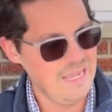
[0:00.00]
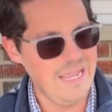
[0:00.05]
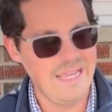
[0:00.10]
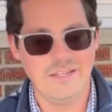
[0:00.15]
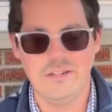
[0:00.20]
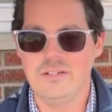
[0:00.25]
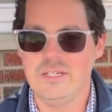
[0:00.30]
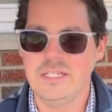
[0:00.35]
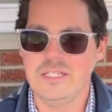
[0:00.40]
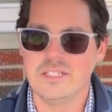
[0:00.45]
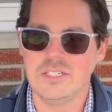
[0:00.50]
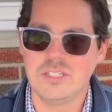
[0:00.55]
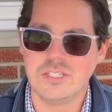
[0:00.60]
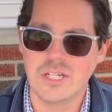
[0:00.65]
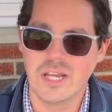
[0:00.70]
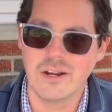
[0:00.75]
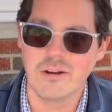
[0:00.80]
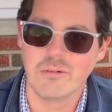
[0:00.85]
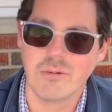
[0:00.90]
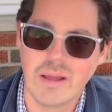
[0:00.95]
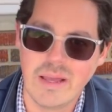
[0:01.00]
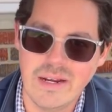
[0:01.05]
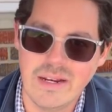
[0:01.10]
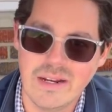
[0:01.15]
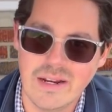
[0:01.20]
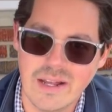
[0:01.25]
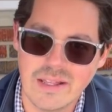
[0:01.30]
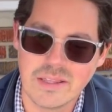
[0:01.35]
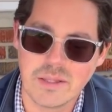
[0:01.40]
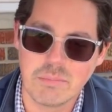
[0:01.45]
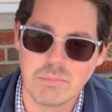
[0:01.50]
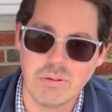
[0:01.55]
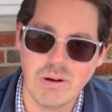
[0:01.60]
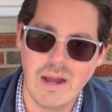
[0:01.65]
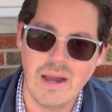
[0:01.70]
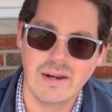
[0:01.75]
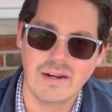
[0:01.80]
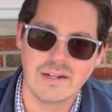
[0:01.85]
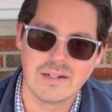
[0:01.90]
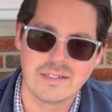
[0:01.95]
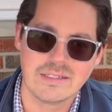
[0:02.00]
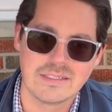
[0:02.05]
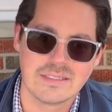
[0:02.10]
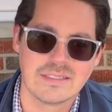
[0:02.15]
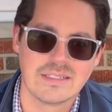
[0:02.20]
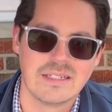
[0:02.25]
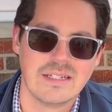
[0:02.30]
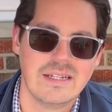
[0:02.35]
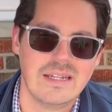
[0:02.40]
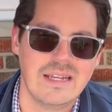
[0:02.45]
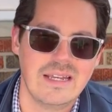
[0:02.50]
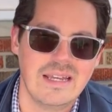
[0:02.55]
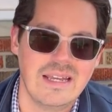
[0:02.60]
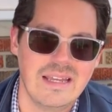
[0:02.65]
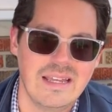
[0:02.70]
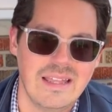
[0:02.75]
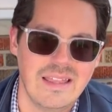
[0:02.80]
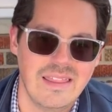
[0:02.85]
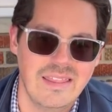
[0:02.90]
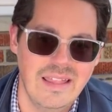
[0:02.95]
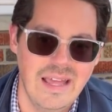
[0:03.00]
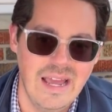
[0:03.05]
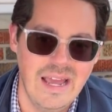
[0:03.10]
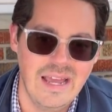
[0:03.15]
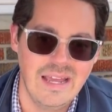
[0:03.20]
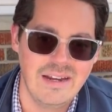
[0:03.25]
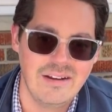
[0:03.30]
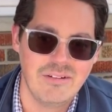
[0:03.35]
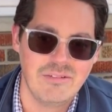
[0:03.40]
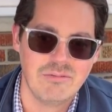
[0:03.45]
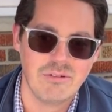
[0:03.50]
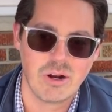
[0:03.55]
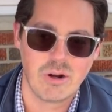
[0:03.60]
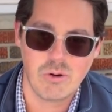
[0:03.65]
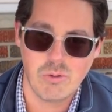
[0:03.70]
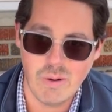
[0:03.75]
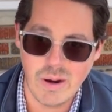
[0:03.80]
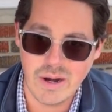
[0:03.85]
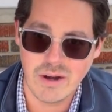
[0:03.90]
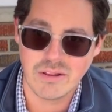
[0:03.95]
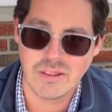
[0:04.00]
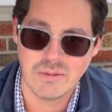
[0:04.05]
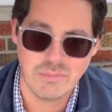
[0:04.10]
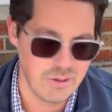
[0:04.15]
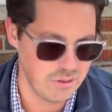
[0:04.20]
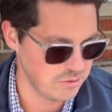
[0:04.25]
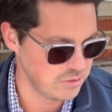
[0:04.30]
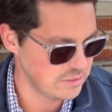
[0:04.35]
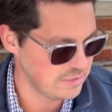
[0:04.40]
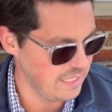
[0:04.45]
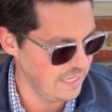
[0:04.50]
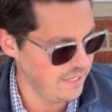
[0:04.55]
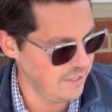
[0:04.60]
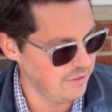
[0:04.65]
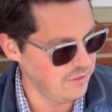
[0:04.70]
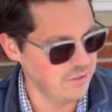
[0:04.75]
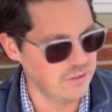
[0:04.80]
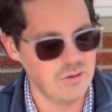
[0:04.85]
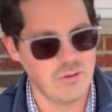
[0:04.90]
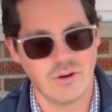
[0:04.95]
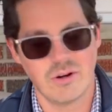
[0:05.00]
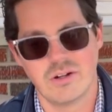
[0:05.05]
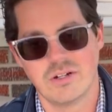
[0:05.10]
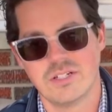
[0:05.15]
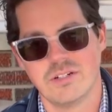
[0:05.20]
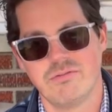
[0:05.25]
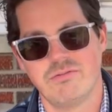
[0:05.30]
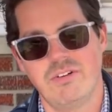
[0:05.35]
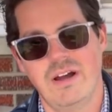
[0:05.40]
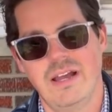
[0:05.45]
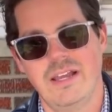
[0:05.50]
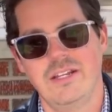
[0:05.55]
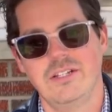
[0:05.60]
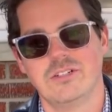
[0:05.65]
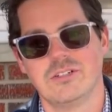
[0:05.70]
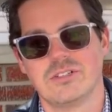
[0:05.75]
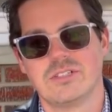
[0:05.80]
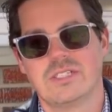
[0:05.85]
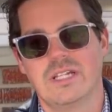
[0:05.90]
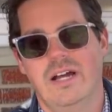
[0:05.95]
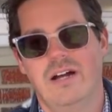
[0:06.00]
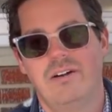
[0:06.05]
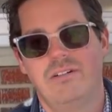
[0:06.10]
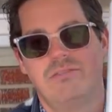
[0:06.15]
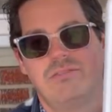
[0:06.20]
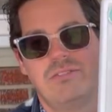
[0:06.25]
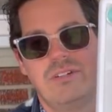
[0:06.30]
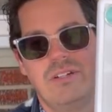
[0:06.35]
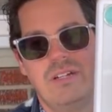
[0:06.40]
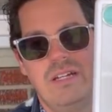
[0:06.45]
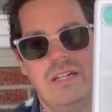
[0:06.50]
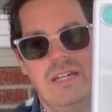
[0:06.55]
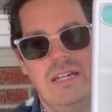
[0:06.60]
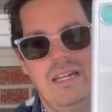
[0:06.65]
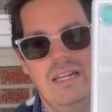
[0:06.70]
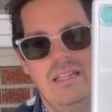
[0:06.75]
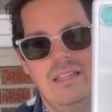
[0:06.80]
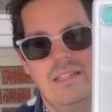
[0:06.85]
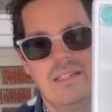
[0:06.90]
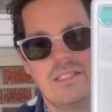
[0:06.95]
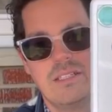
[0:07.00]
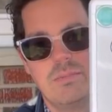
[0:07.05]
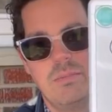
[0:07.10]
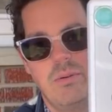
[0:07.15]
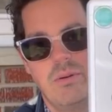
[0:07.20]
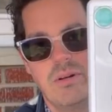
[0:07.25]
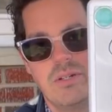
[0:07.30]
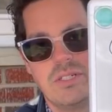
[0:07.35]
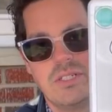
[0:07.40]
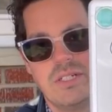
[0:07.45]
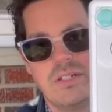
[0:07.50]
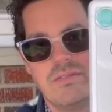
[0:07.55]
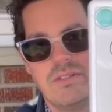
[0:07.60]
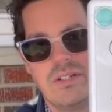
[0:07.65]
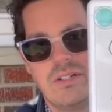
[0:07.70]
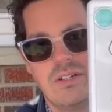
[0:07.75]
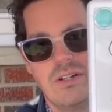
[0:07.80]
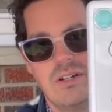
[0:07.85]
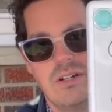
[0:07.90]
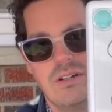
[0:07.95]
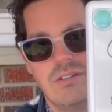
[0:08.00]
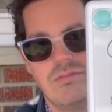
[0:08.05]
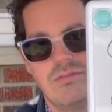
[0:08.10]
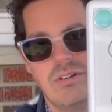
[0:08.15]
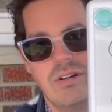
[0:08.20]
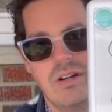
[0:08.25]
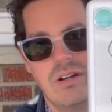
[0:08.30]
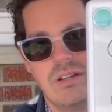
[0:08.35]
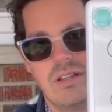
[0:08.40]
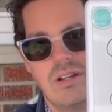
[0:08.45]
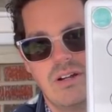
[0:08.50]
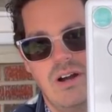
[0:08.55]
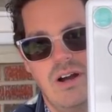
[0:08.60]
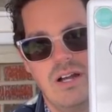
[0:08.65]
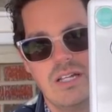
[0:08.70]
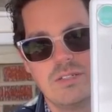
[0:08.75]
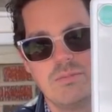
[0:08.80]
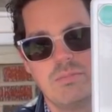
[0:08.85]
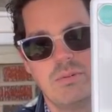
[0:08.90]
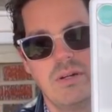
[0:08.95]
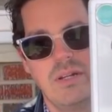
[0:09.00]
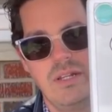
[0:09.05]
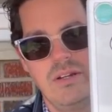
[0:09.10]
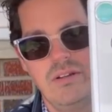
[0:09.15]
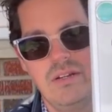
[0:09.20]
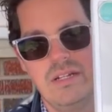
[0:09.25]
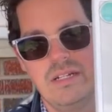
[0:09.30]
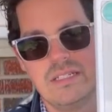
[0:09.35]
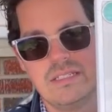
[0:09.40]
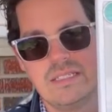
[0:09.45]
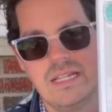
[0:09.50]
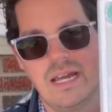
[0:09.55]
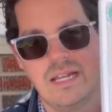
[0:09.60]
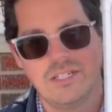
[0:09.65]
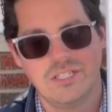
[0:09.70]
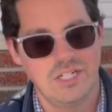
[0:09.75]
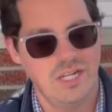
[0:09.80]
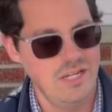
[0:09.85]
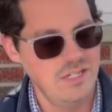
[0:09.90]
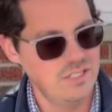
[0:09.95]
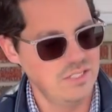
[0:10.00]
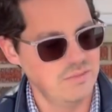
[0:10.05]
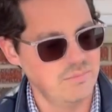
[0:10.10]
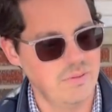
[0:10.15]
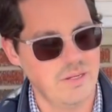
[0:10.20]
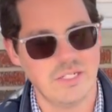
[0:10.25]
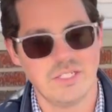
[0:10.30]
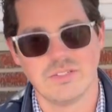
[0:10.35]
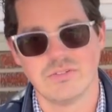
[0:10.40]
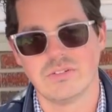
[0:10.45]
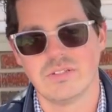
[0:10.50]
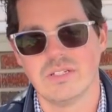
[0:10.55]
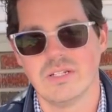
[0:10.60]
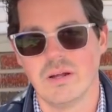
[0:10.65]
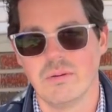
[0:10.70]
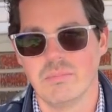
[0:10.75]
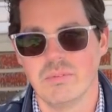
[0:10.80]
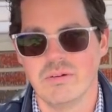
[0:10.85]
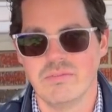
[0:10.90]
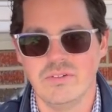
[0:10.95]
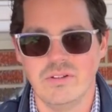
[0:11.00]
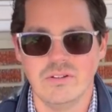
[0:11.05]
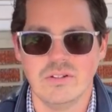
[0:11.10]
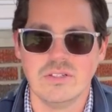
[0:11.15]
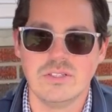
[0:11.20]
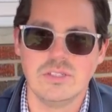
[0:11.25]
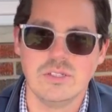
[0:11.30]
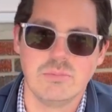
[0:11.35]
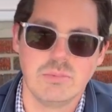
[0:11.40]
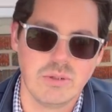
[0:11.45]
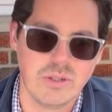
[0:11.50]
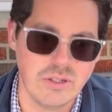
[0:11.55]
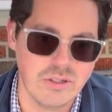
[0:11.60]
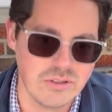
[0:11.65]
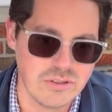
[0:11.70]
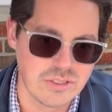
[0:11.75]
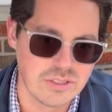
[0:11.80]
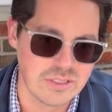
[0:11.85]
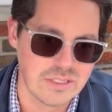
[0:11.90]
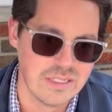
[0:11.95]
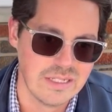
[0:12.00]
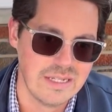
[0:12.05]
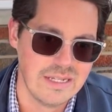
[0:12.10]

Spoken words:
And you need to generate it on the products that require the most scale in order to find yourself in this portion of the curve where the cost per unit is not changing much for the number of units you produce.